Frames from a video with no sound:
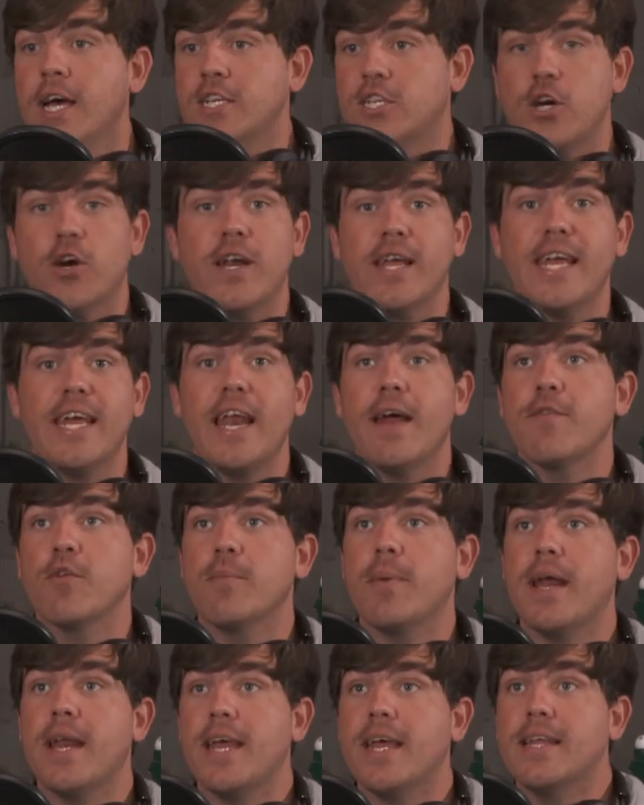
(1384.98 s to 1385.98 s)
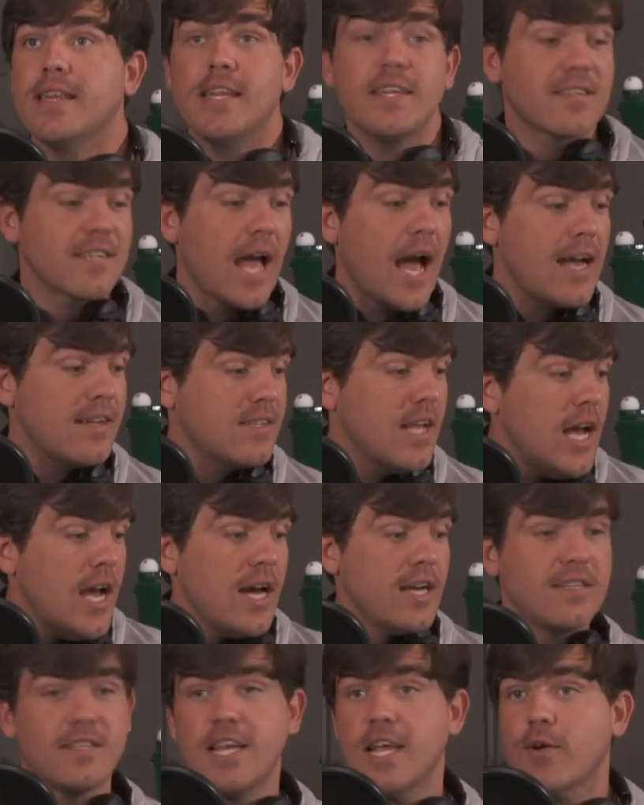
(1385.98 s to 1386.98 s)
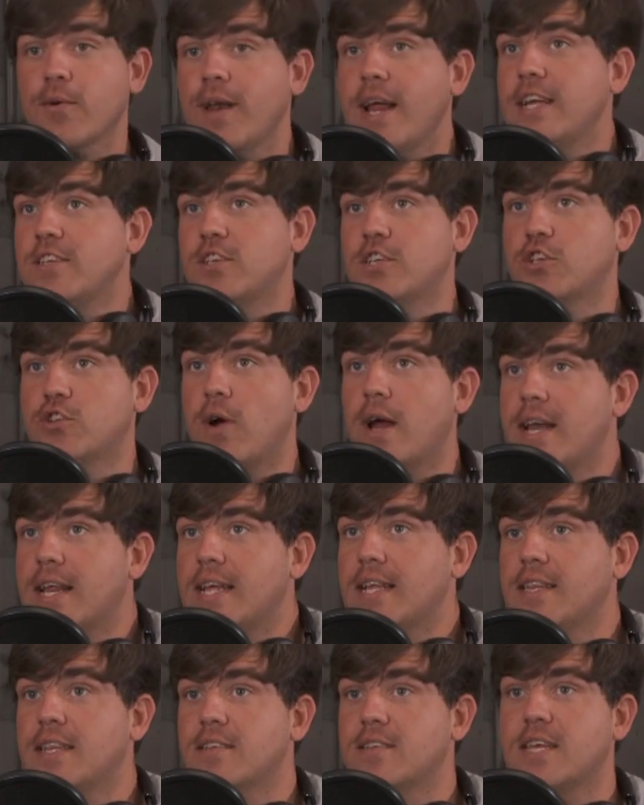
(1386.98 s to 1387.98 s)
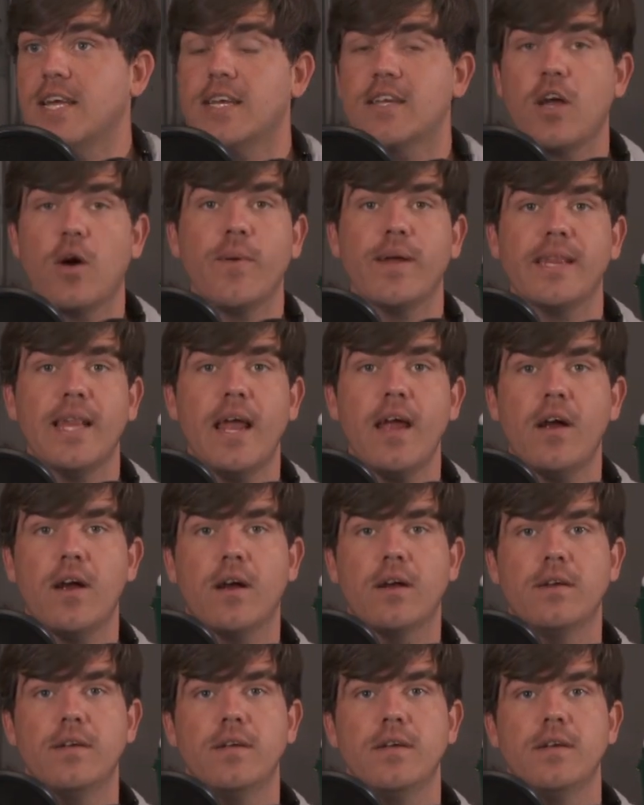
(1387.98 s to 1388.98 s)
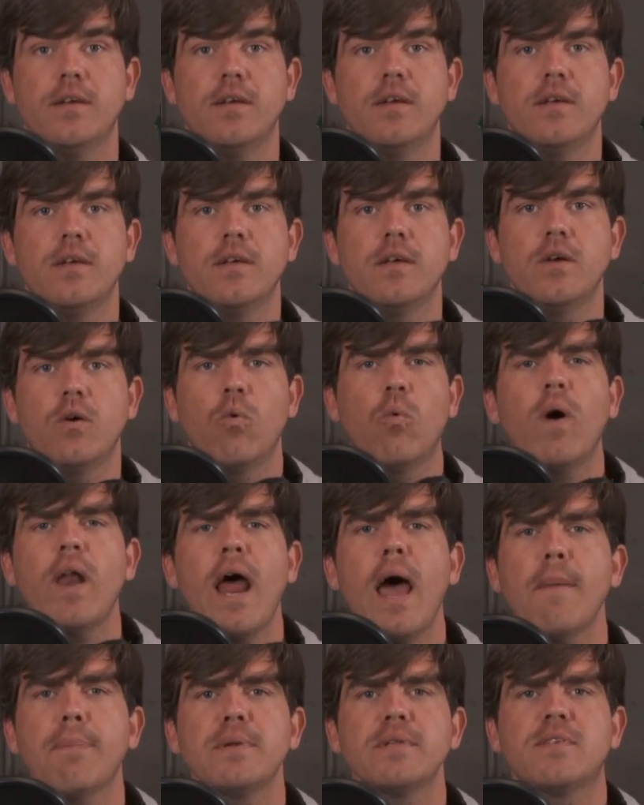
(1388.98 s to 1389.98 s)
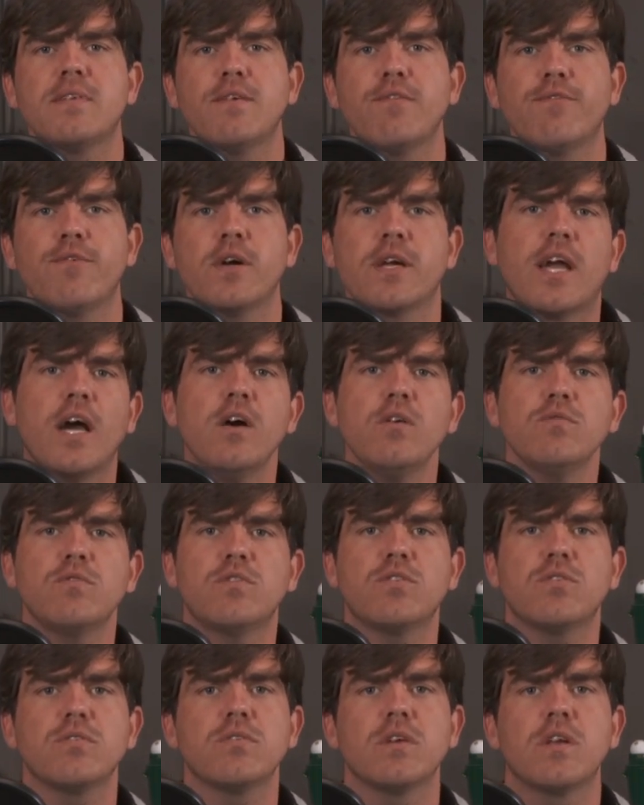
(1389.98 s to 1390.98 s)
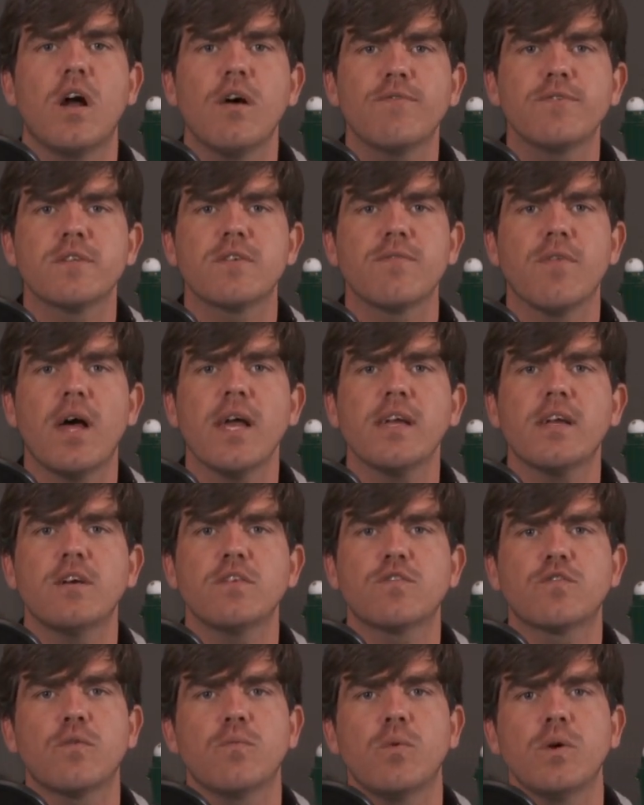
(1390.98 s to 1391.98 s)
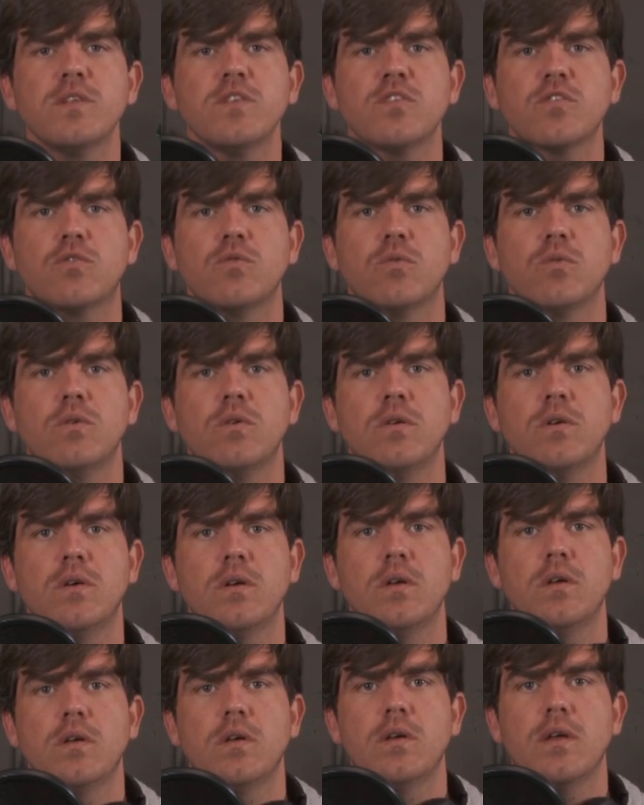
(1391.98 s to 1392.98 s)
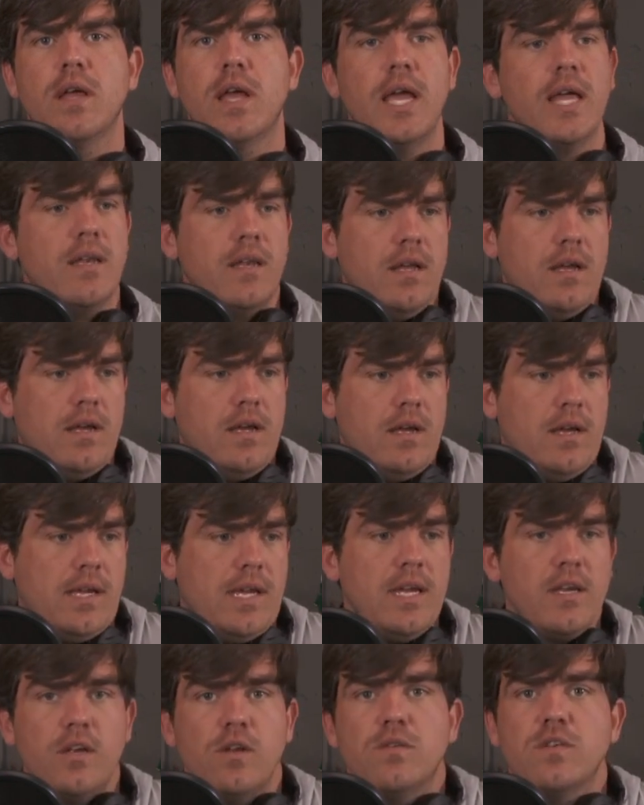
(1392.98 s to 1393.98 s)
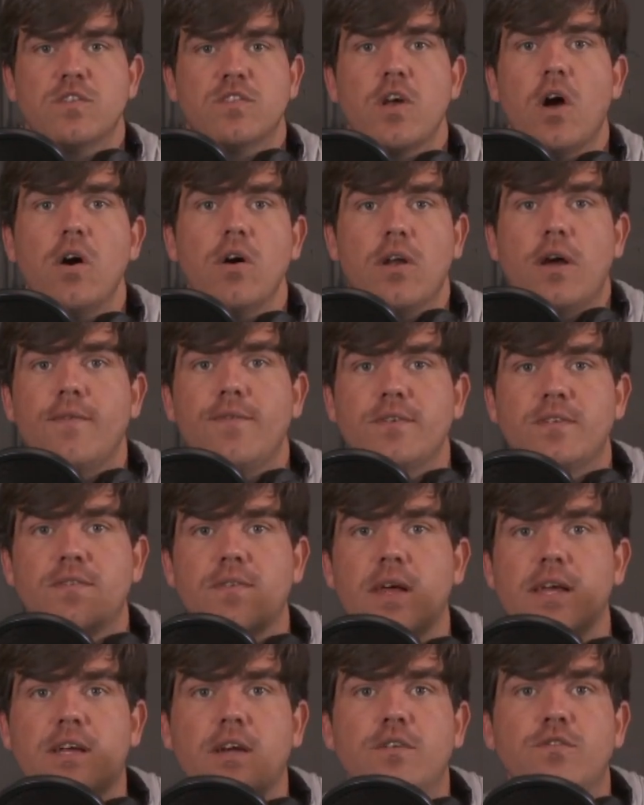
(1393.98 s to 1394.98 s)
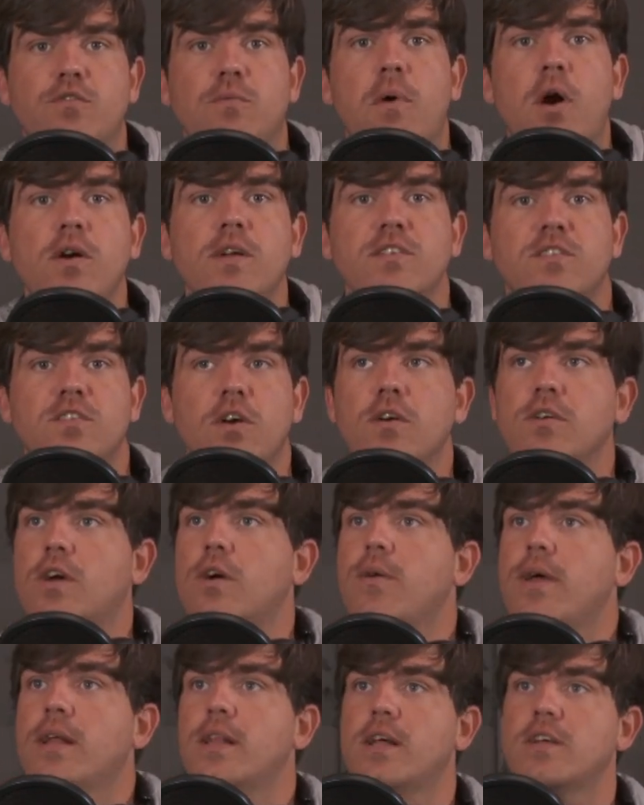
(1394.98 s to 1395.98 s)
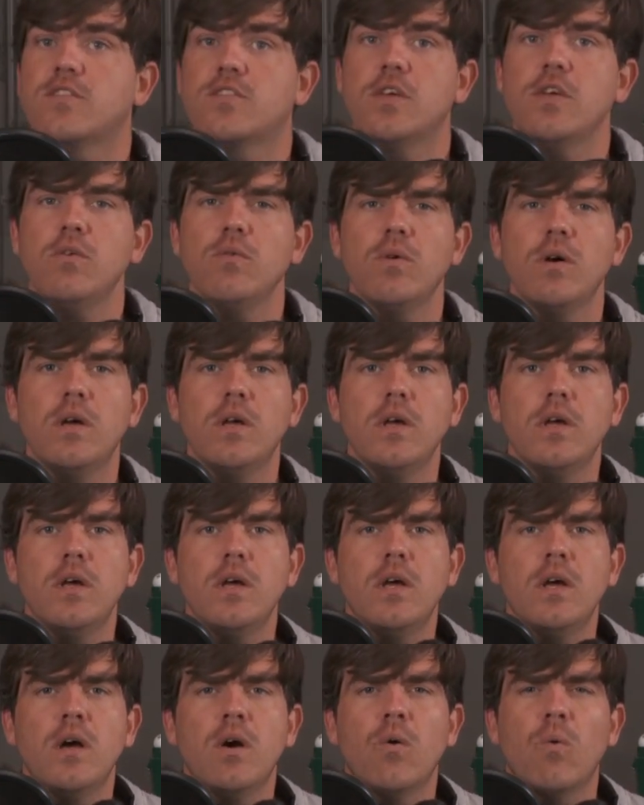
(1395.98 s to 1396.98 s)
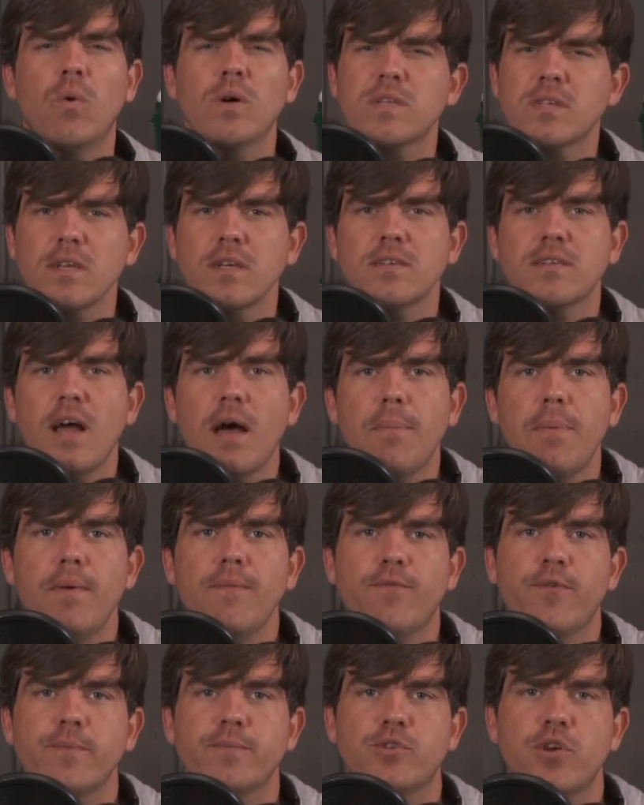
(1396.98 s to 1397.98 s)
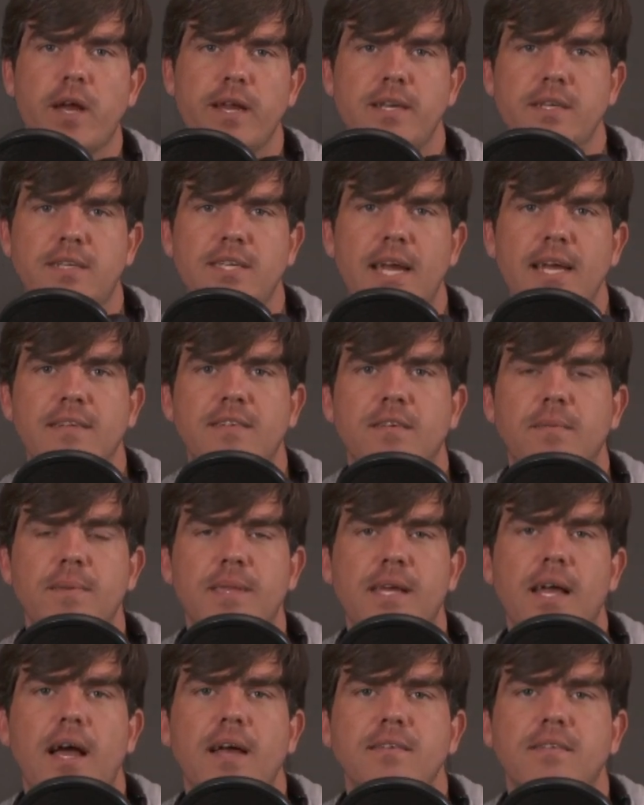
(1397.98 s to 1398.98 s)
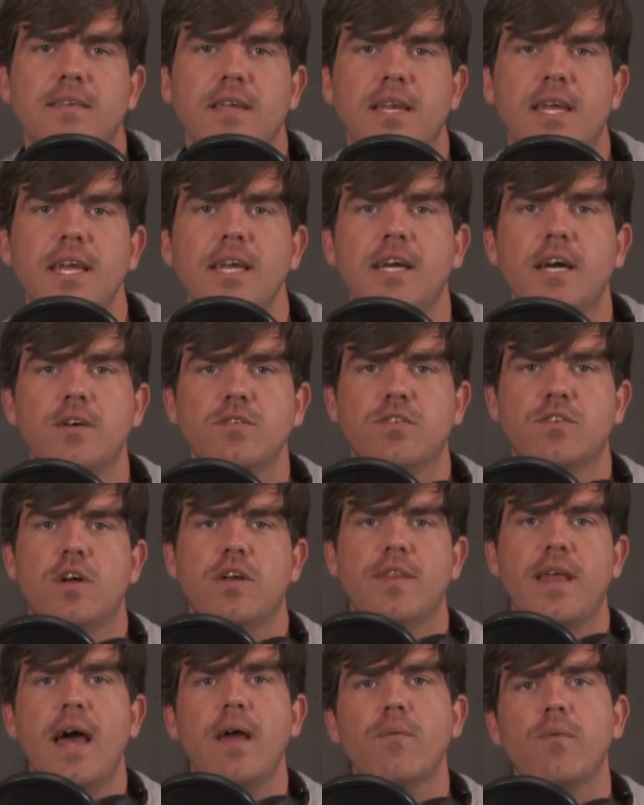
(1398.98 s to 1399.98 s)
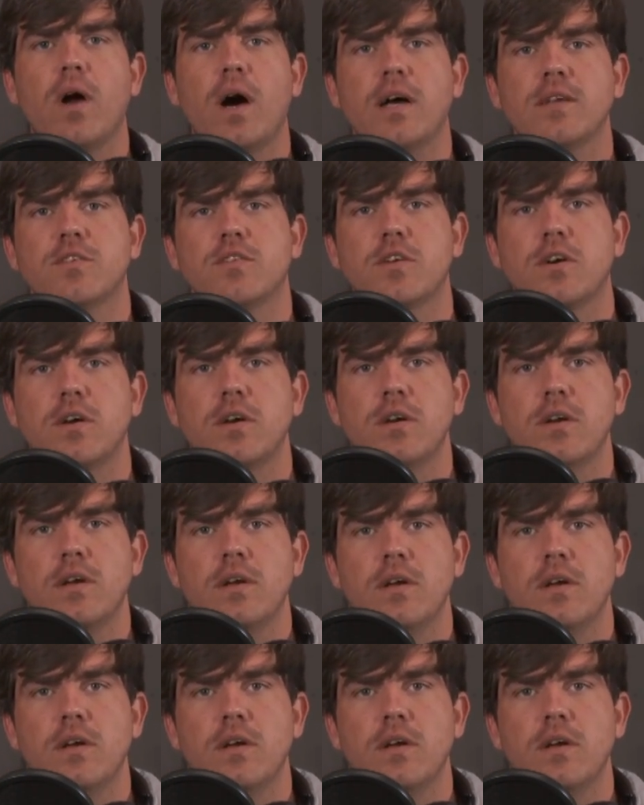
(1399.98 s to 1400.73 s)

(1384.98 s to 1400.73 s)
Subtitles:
turning in everybody and this guy's a secret agent trying to get this kid going there. What happens if a coach, an offensive line coach from one school, and again, you just saw an offensive line coach from Arkansas go to LSU. What's going to stop him from trying to take some of the guys that he coached on that roster